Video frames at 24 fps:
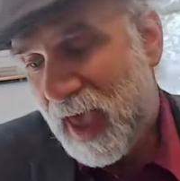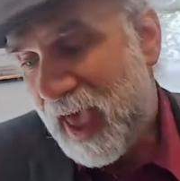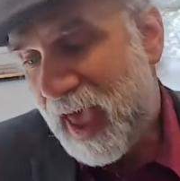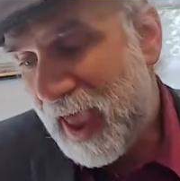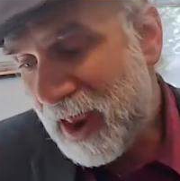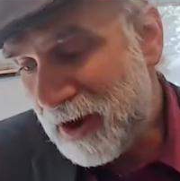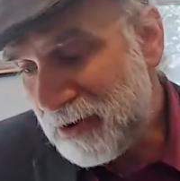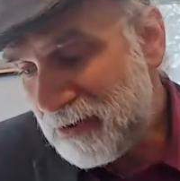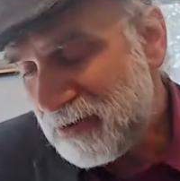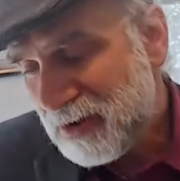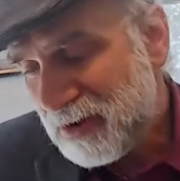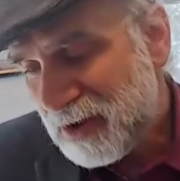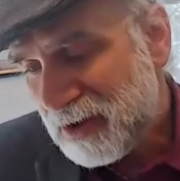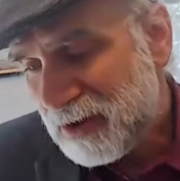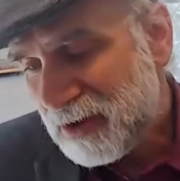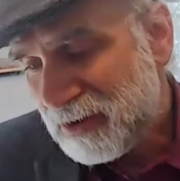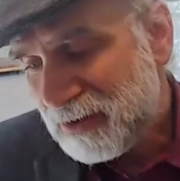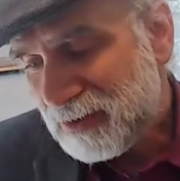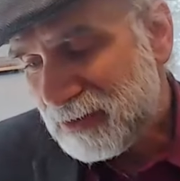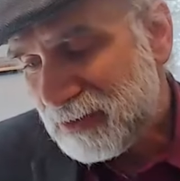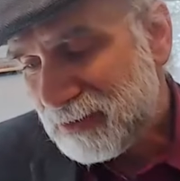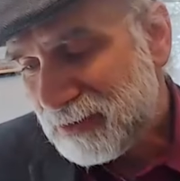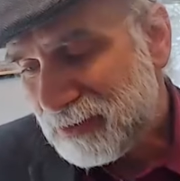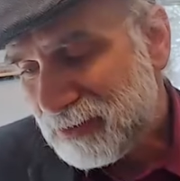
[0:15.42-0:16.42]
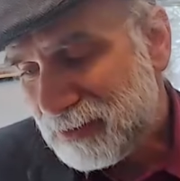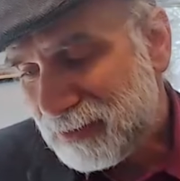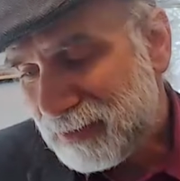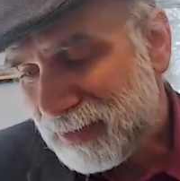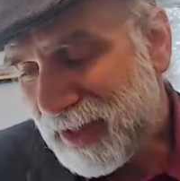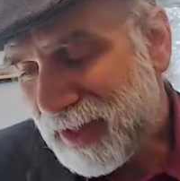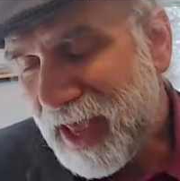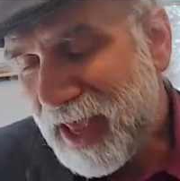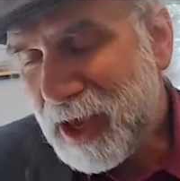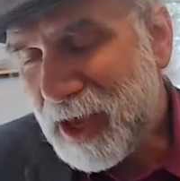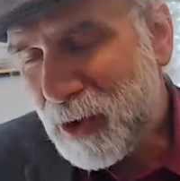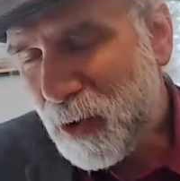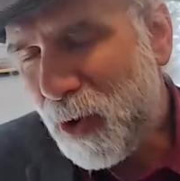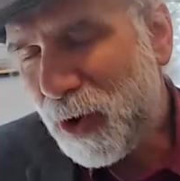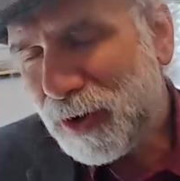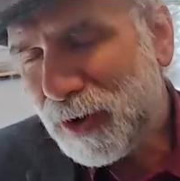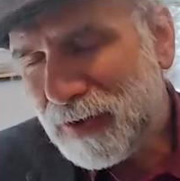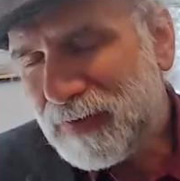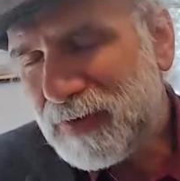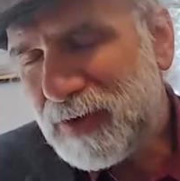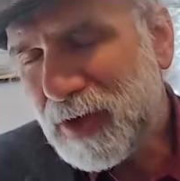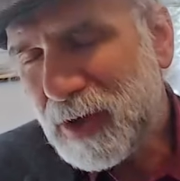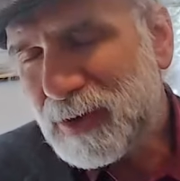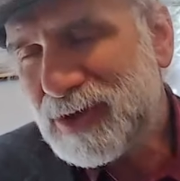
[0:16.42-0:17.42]
And like
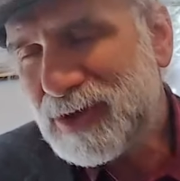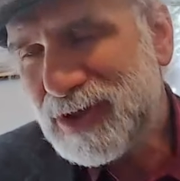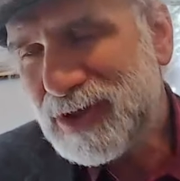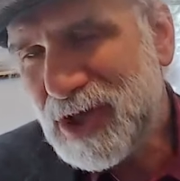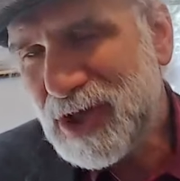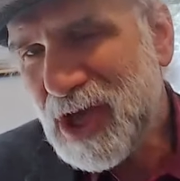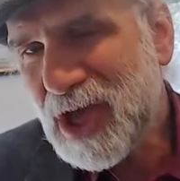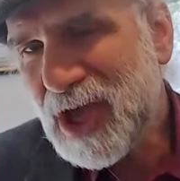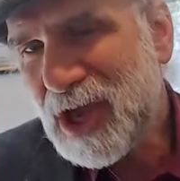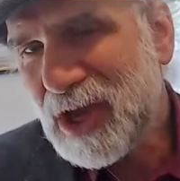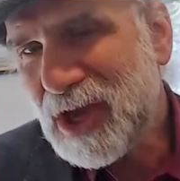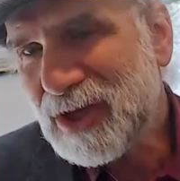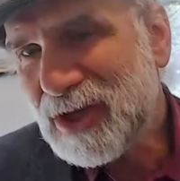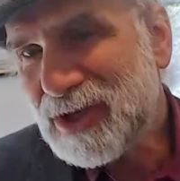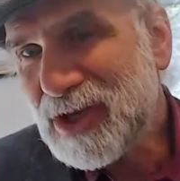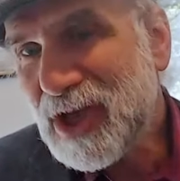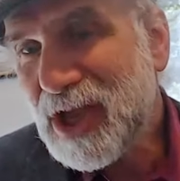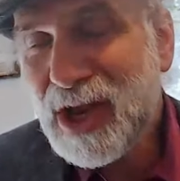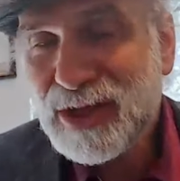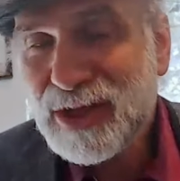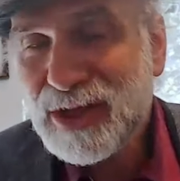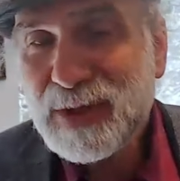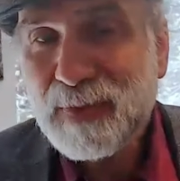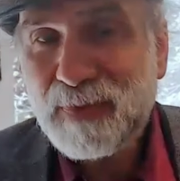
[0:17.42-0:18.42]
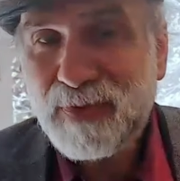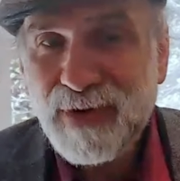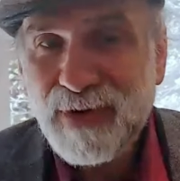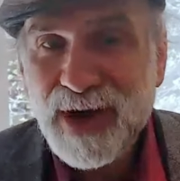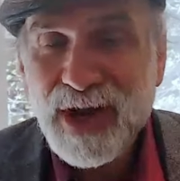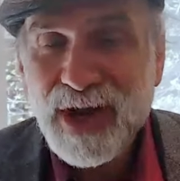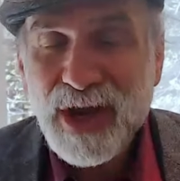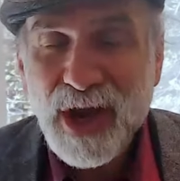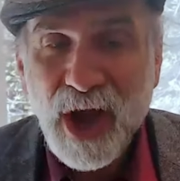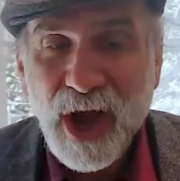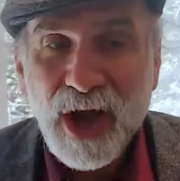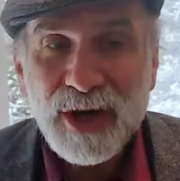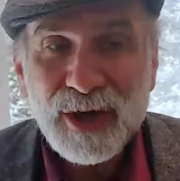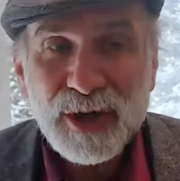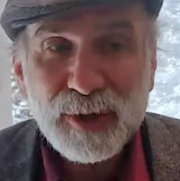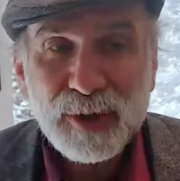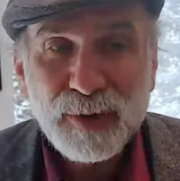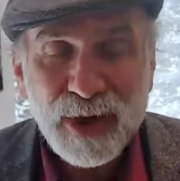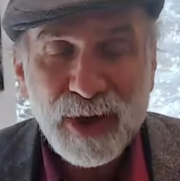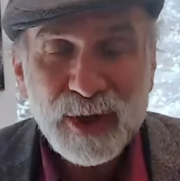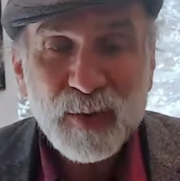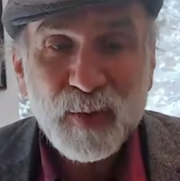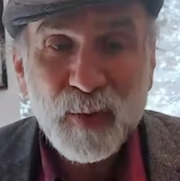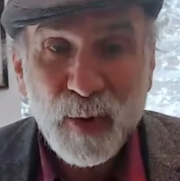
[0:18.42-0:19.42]
all of those things, it is a pretty
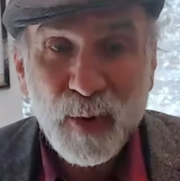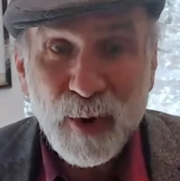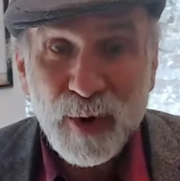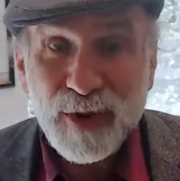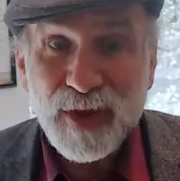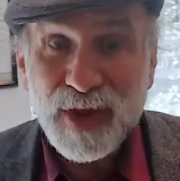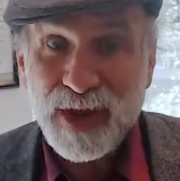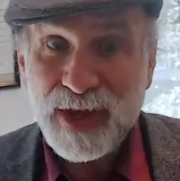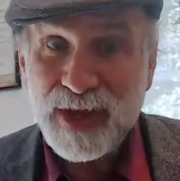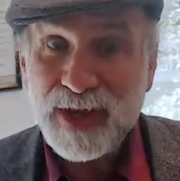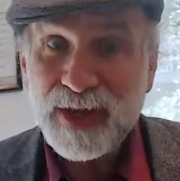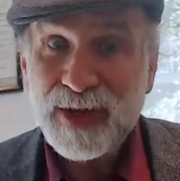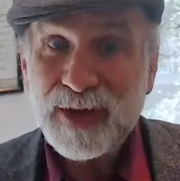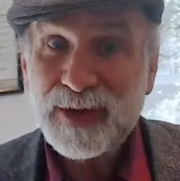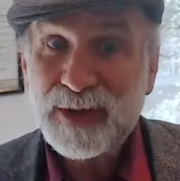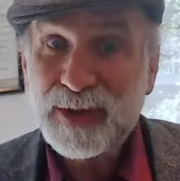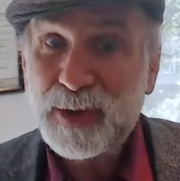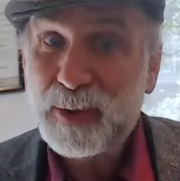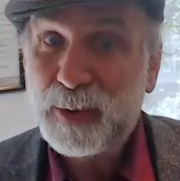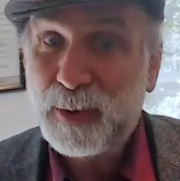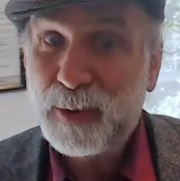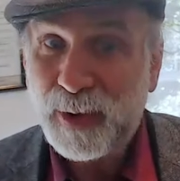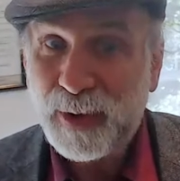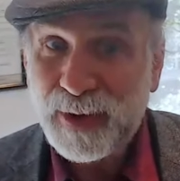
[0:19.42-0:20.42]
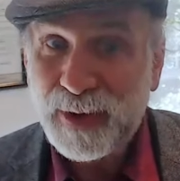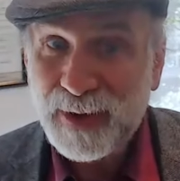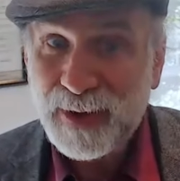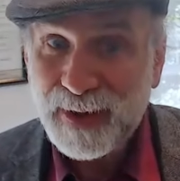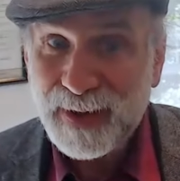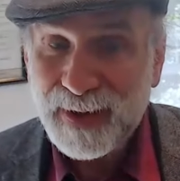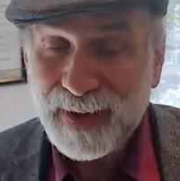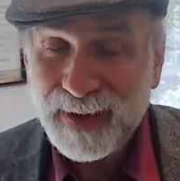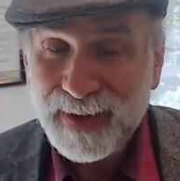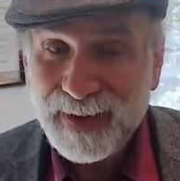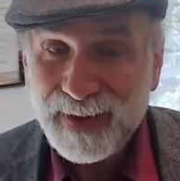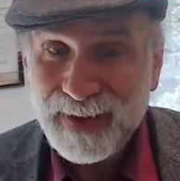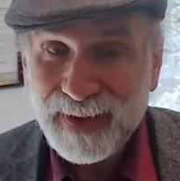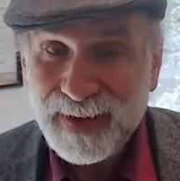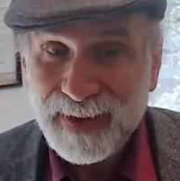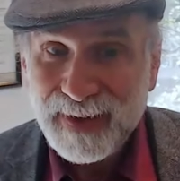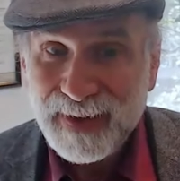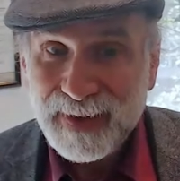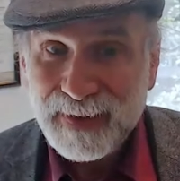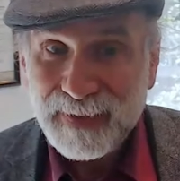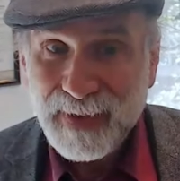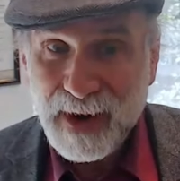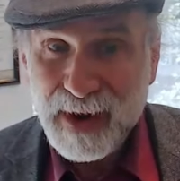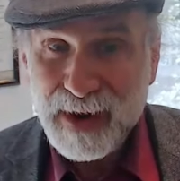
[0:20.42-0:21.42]
untrustworthy tool.
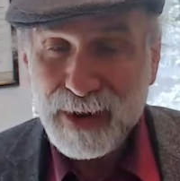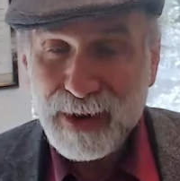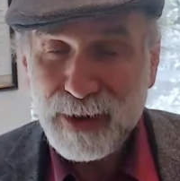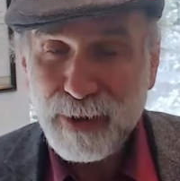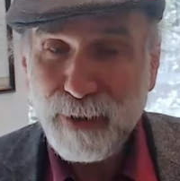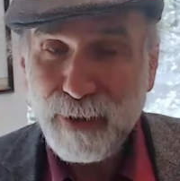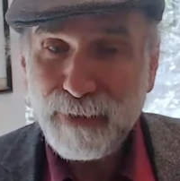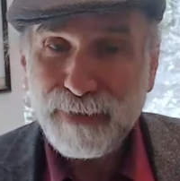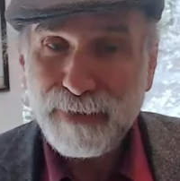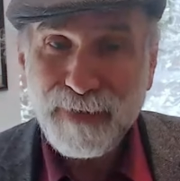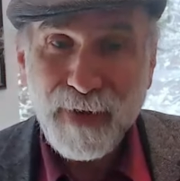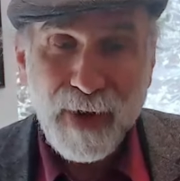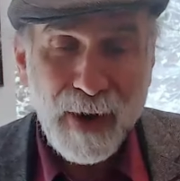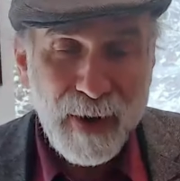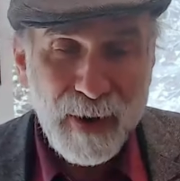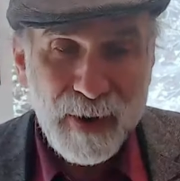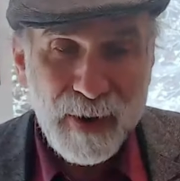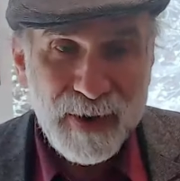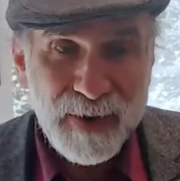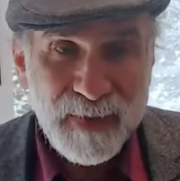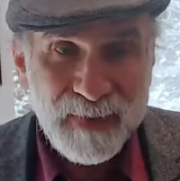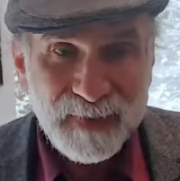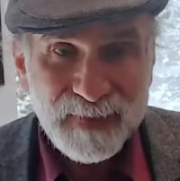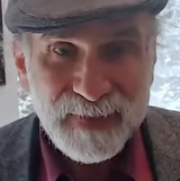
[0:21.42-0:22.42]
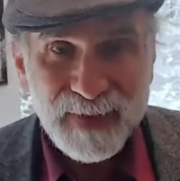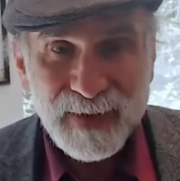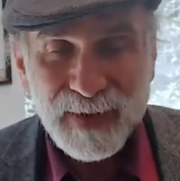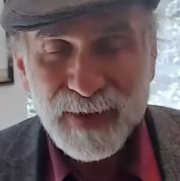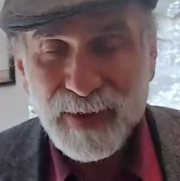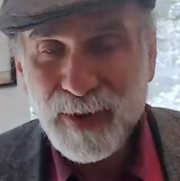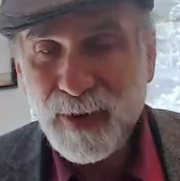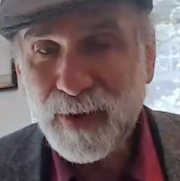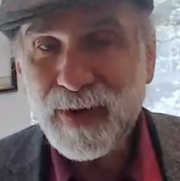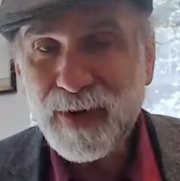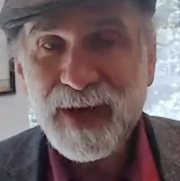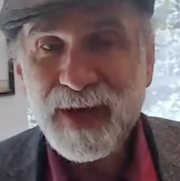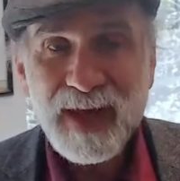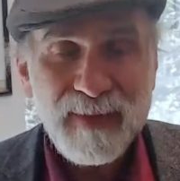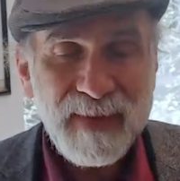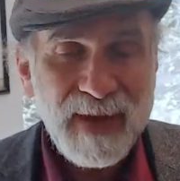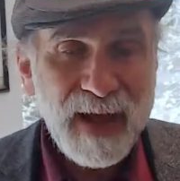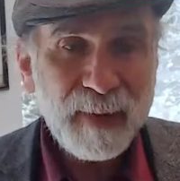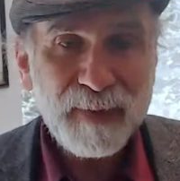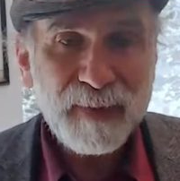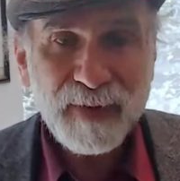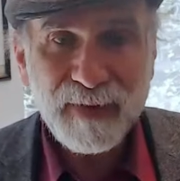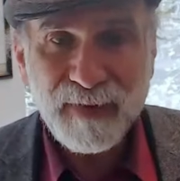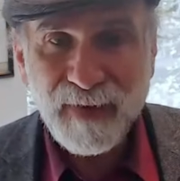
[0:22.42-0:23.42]
Right? Your phone, your
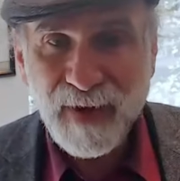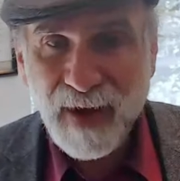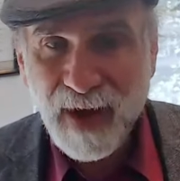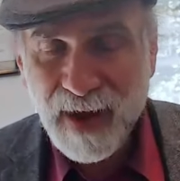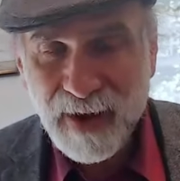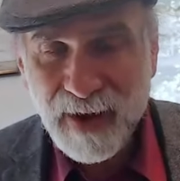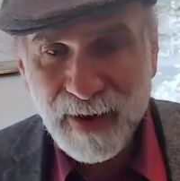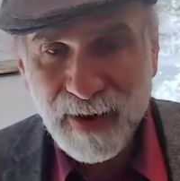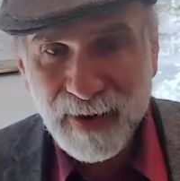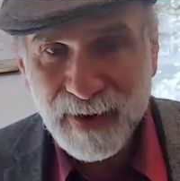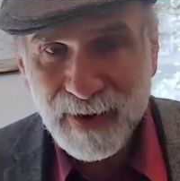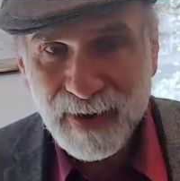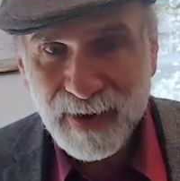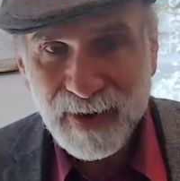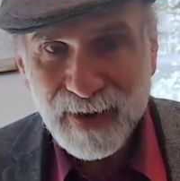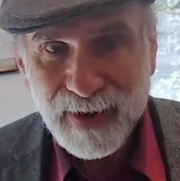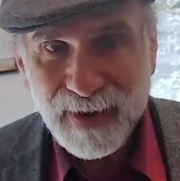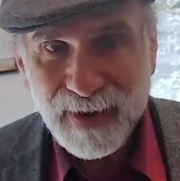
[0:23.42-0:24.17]
email provider,